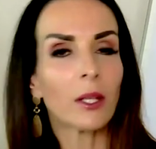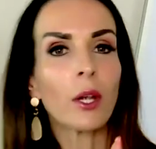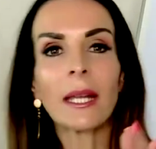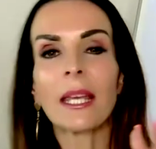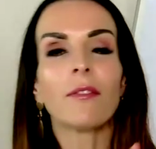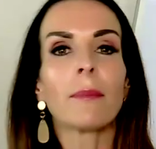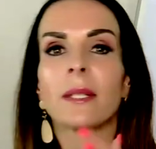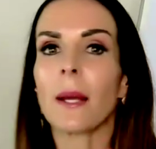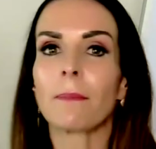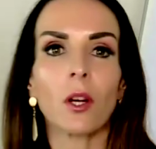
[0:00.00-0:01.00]
You can give
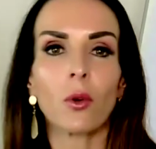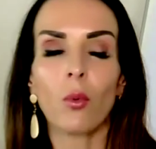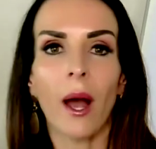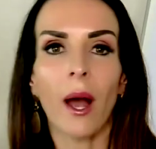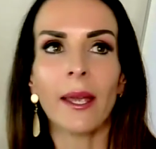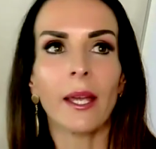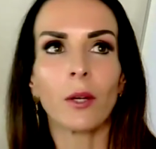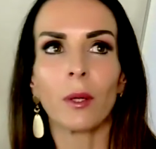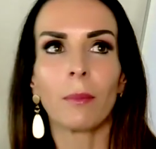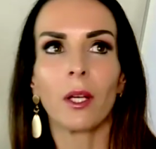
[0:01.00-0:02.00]
them tips on why
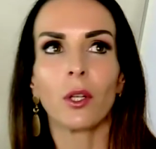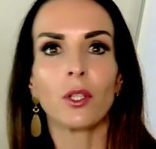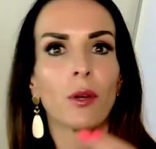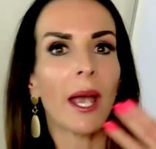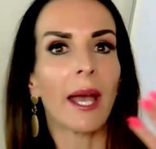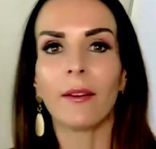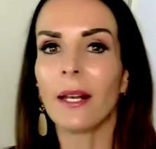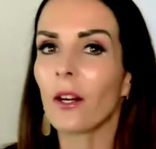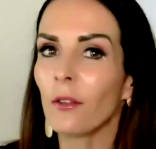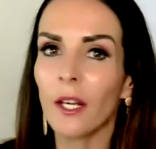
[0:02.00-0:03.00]
it would be good to add
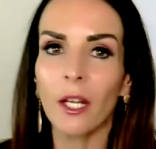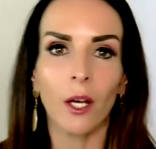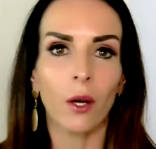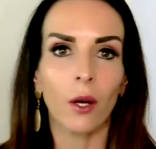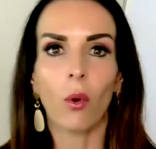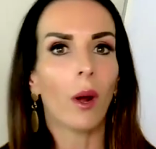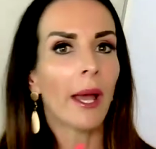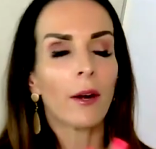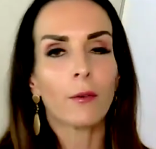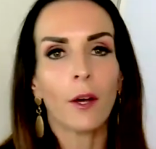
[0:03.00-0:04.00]
a little video or
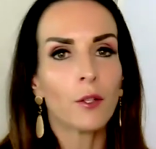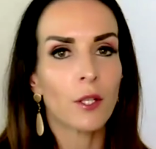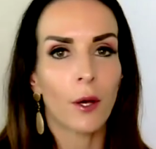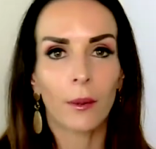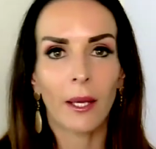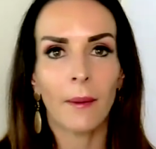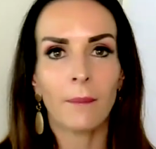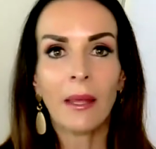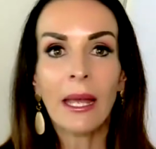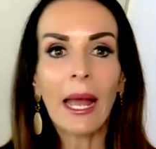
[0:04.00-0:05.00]
add a photo,
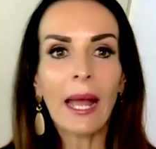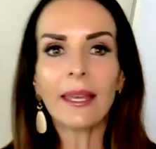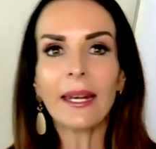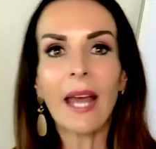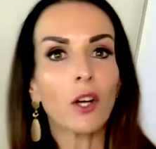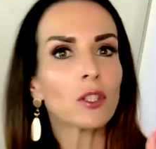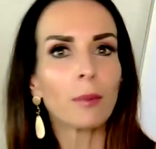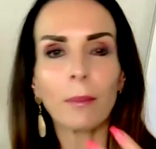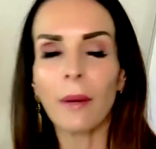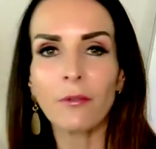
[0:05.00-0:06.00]
okay? And then how
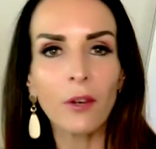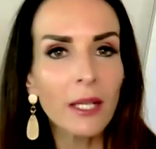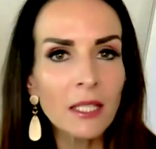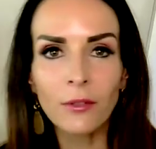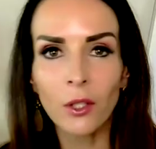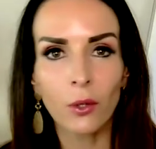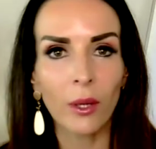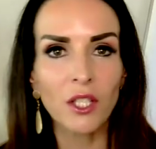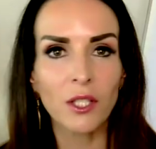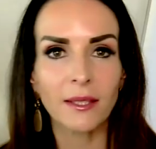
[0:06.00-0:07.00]
to prepare for interview
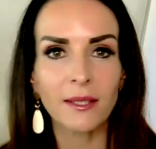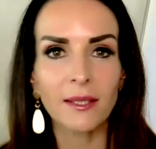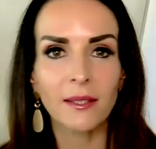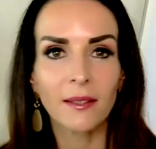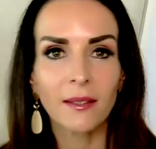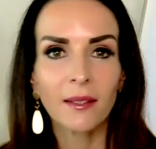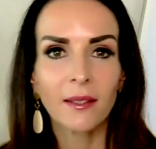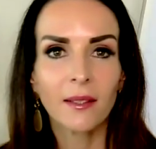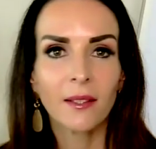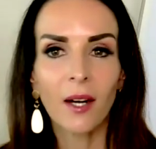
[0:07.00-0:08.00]
questions,
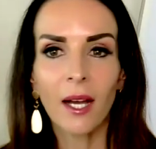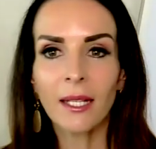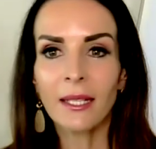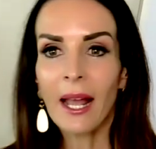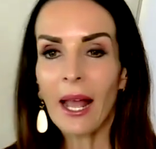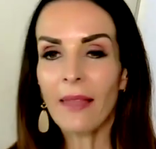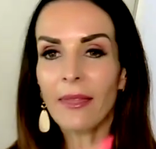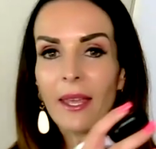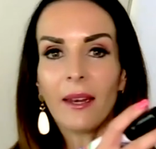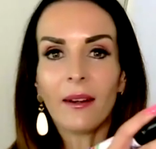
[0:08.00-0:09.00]
right?
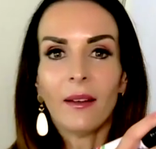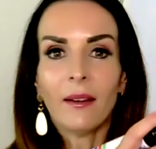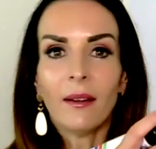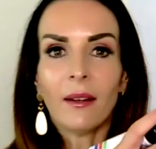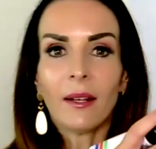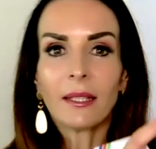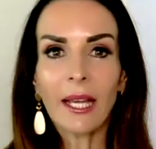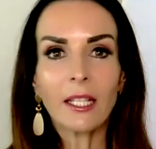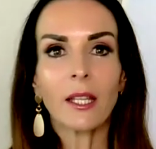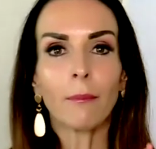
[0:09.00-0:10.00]
And then
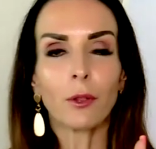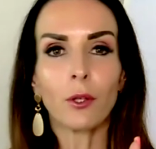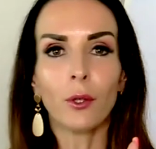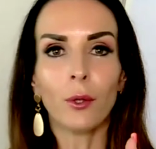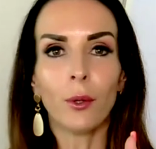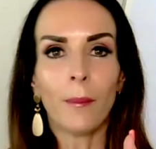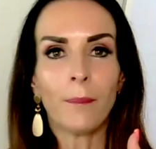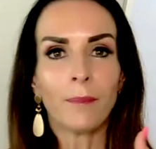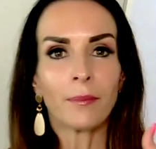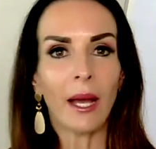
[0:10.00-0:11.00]
take them
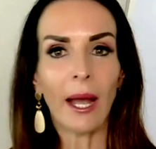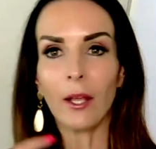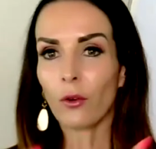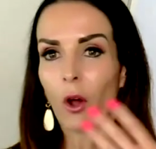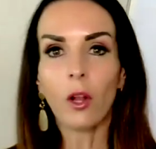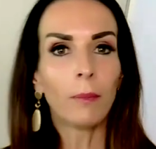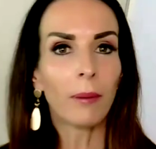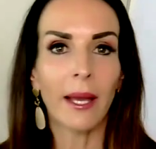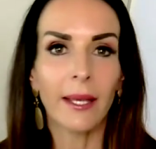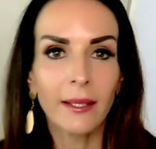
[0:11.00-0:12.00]
through a role
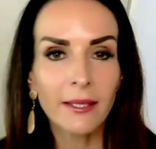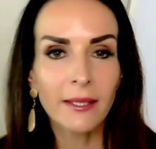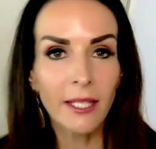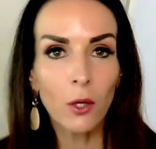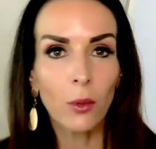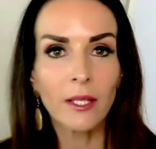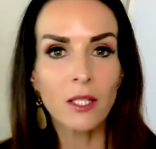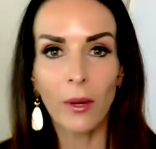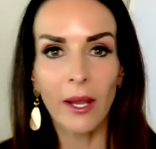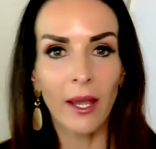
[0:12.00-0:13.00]
play
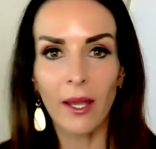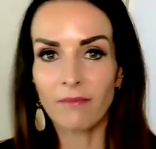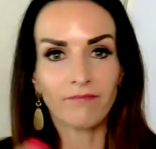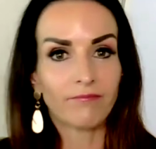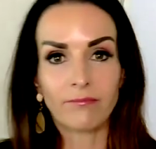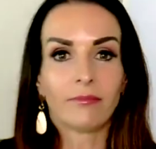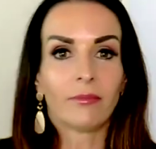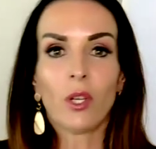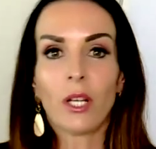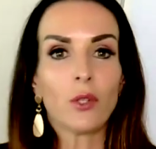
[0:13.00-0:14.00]
sequence where
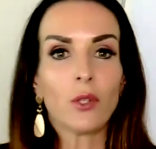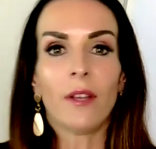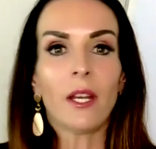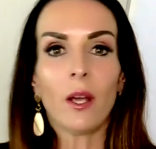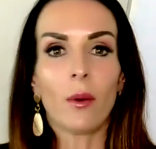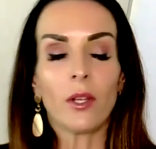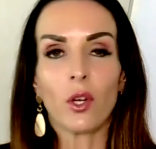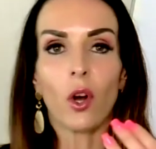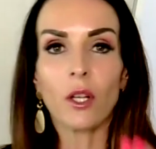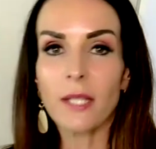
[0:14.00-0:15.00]
you can do a video and
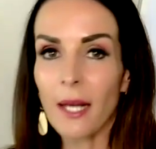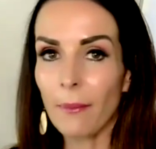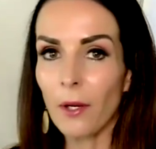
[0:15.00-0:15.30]
you can ask a